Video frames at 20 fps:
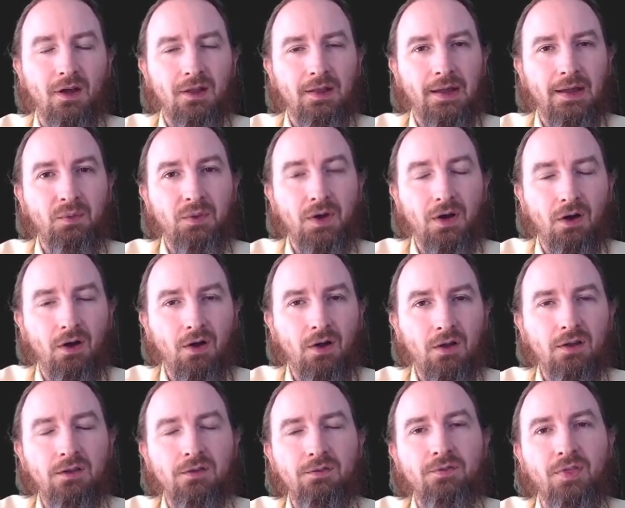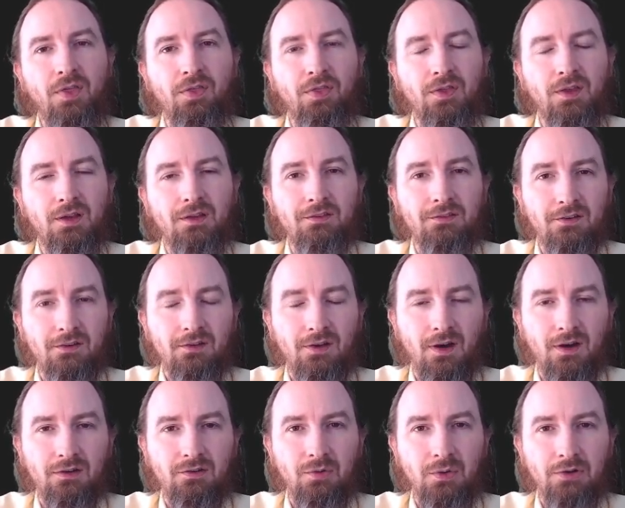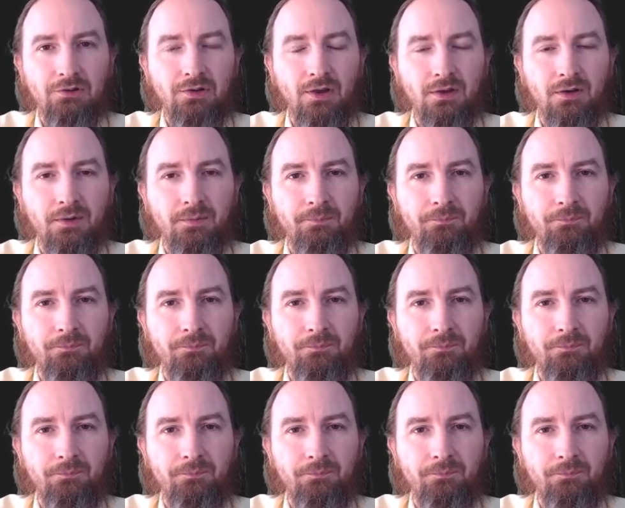allowing all of the things to talk to each other.